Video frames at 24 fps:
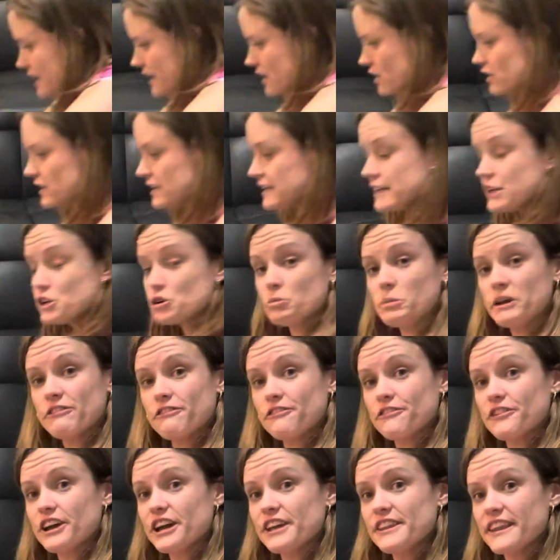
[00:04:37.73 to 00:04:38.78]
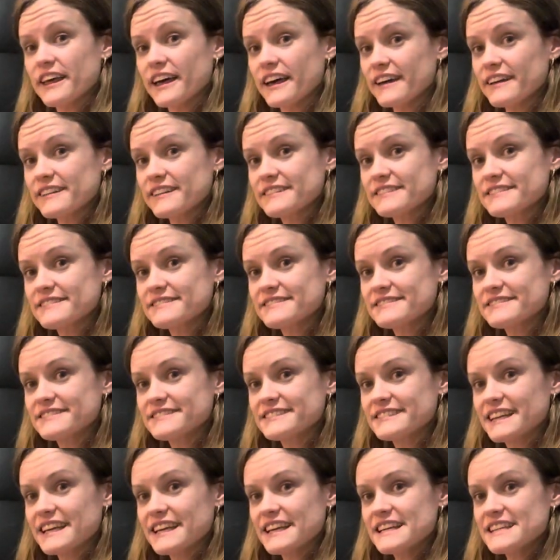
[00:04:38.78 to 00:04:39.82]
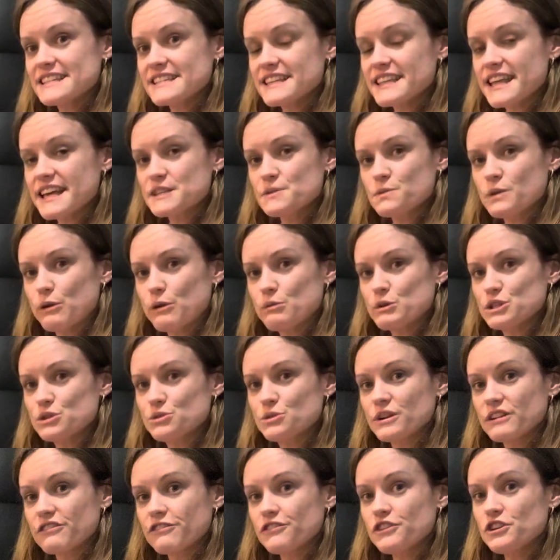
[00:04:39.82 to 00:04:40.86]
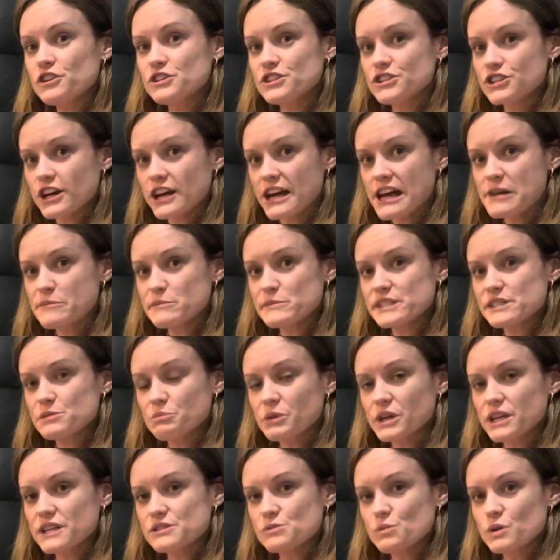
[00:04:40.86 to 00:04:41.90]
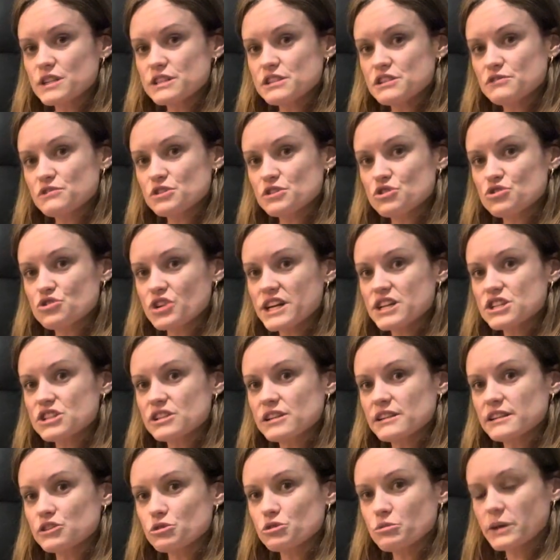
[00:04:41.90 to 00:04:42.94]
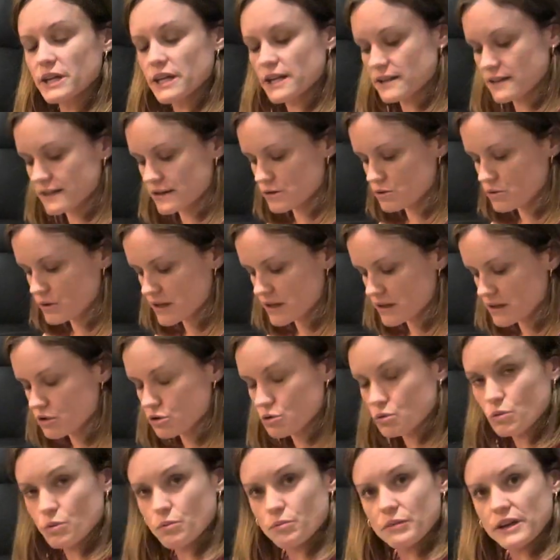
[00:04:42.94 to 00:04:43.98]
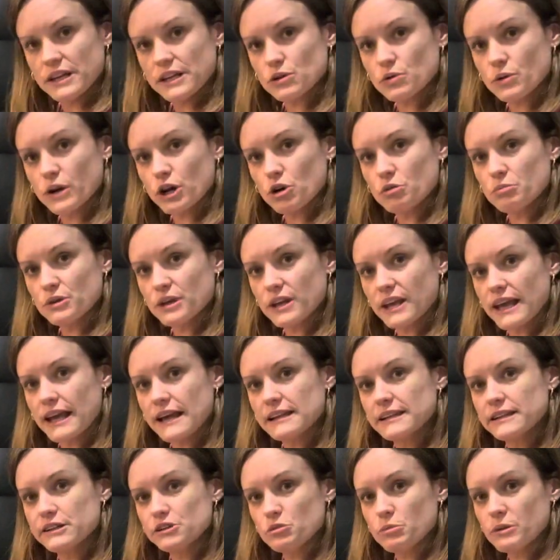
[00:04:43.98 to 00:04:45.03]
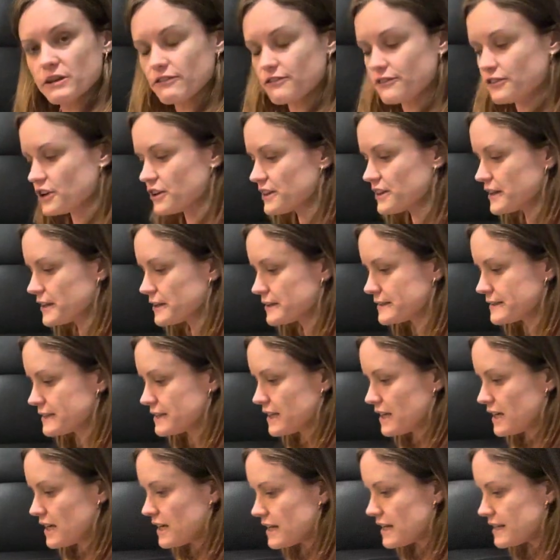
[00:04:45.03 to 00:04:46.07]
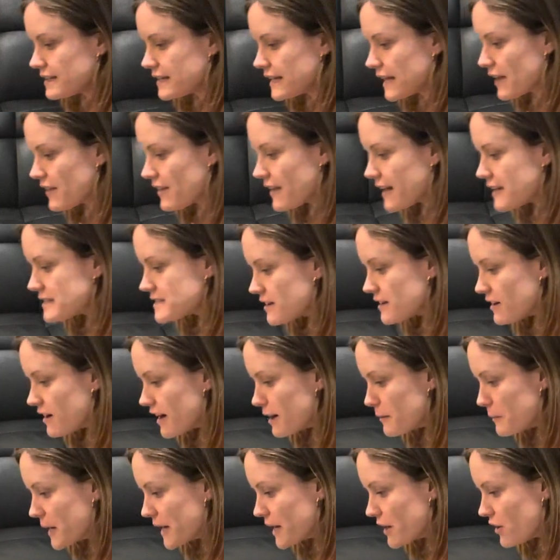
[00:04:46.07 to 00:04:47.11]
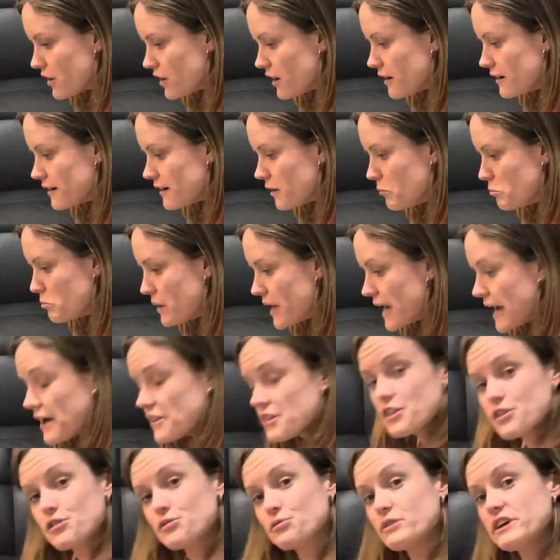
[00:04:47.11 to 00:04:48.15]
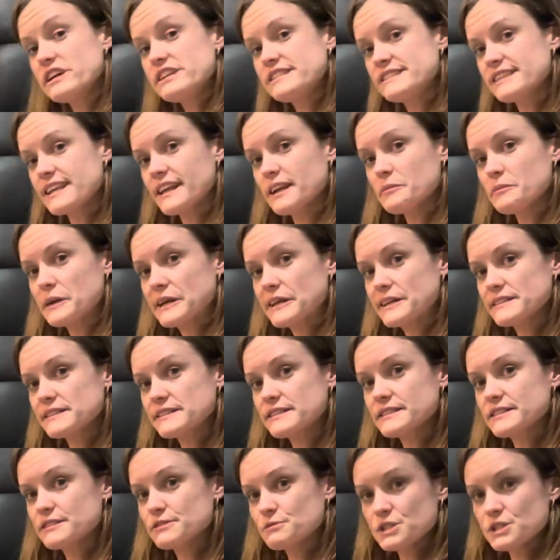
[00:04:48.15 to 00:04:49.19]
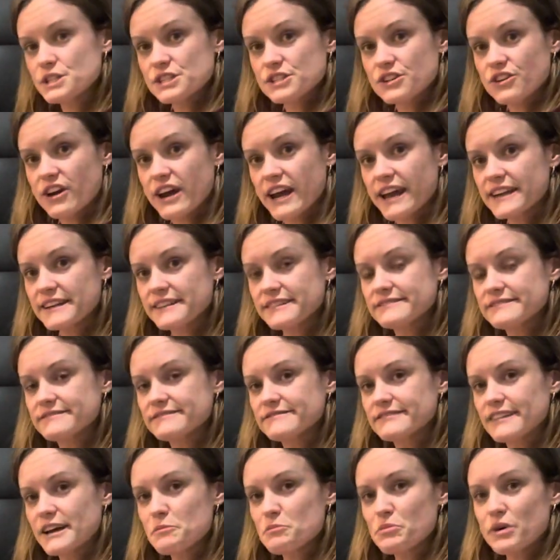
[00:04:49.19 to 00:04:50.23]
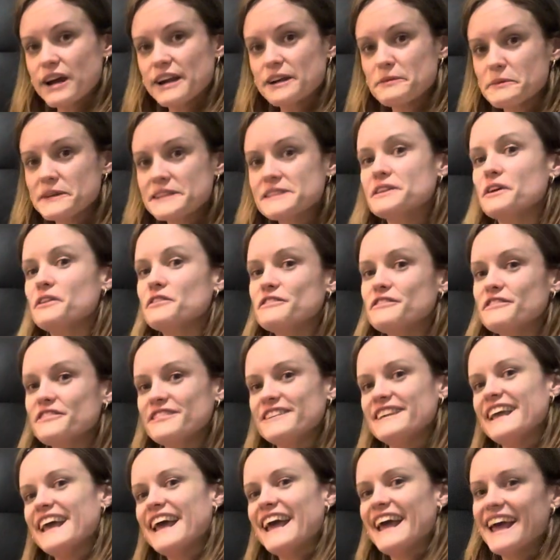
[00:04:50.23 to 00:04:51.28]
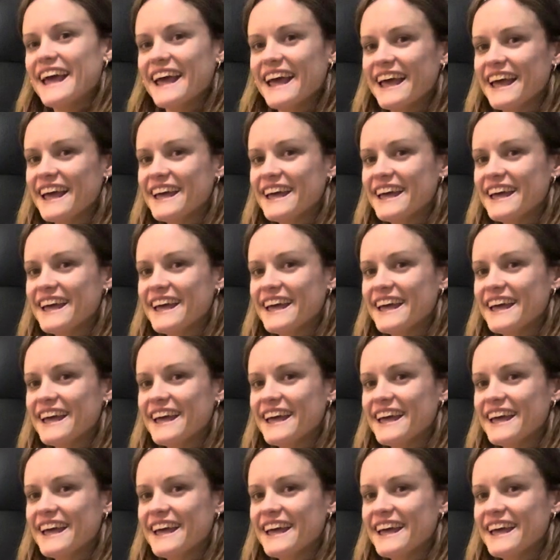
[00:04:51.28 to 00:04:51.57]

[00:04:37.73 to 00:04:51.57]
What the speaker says: got a little bit further. So that's why we do it a few times, because once you've stretched a little bit, it'll help you get a little bit further. Now that time I got about 3 centimeters, which is great. I'm proud of myself. Yay.